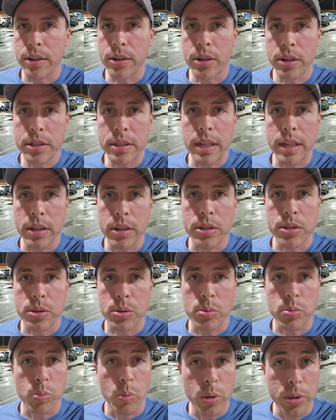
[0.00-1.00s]
The good
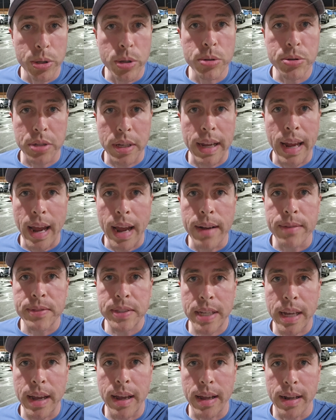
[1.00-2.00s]
dealers will usually have
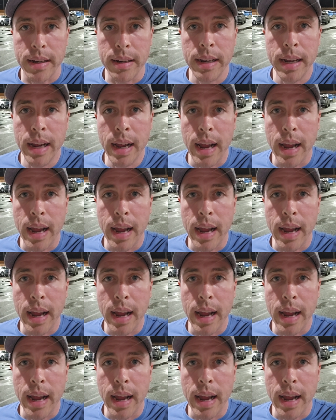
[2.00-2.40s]
10,